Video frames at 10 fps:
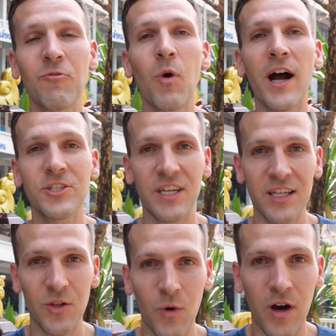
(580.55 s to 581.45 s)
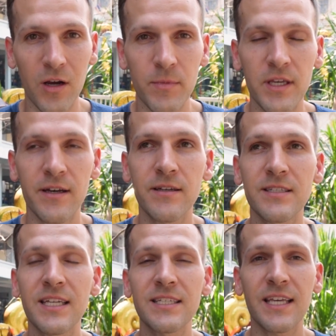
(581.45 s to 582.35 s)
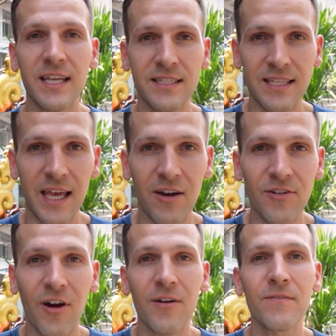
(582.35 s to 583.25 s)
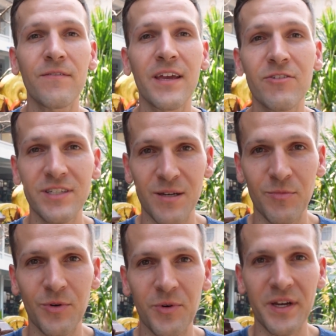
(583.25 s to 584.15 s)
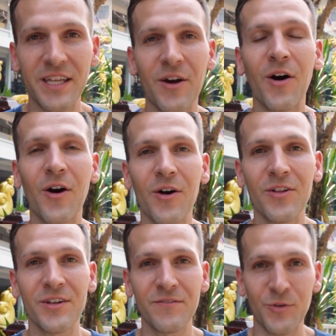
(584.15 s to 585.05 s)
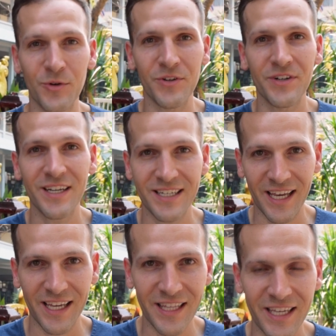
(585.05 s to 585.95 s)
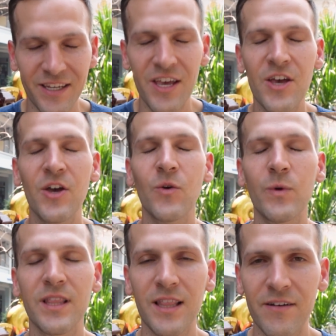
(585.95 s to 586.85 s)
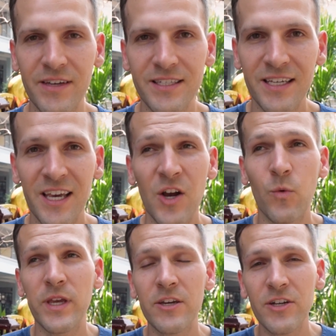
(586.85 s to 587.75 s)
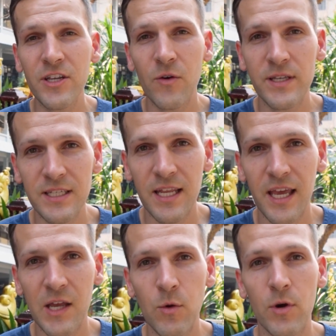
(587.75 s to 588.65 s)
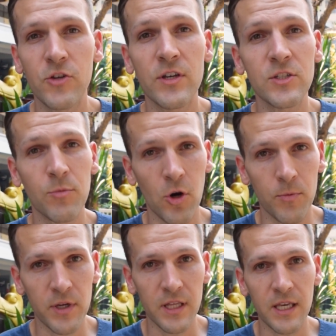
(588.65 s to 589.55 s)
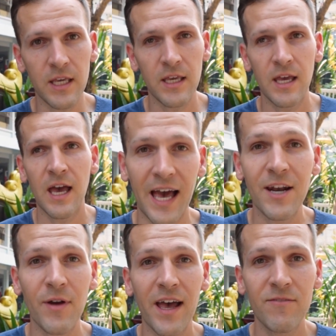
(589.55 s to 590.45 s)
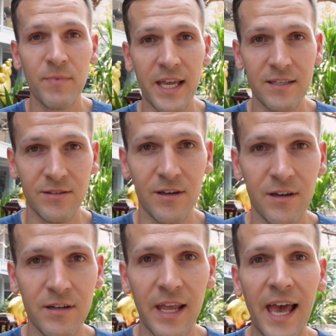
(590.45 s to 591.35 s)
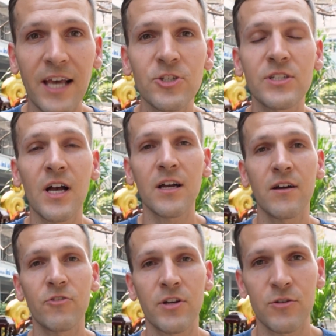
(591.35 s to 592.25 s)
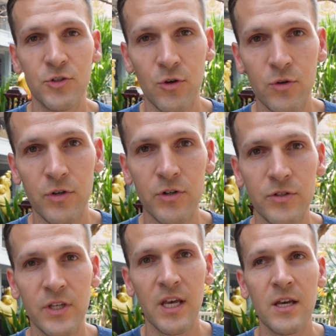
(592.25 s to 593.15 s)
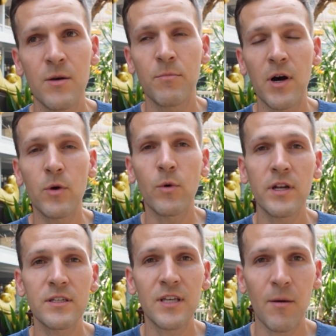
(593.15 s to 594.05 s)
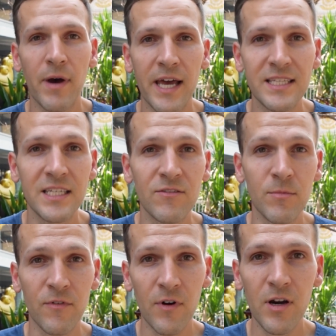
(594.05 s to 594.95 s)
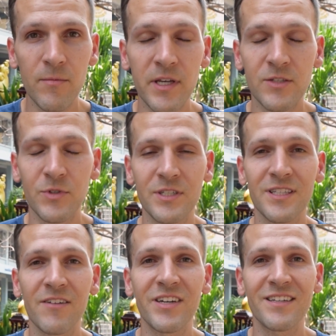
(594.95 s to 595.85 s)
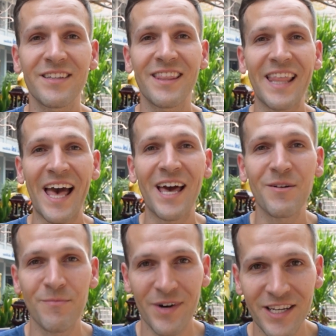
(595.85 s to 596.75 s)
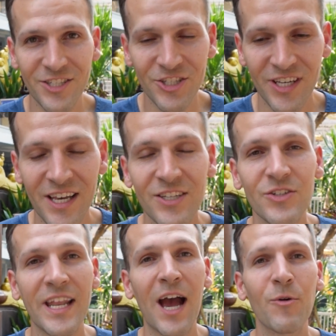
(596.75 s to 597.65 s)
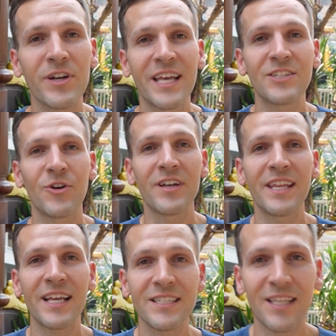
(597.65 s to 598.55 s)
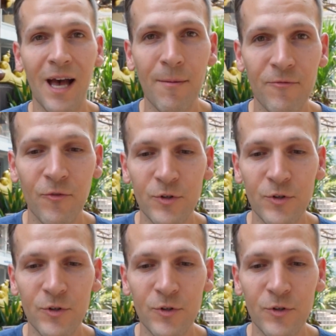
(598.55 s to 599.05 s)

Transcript: Wat Chetty Luang because it is hands down our favorite temple in all of northern Thailand. We love it. We couldn't go in today, we weren't dressed appropriately. I don't have pants on, Ashley's not covering her shoulders. but we wanted to stop by to see it from afar because we just love it that much. So now we're gonna head to our next stop for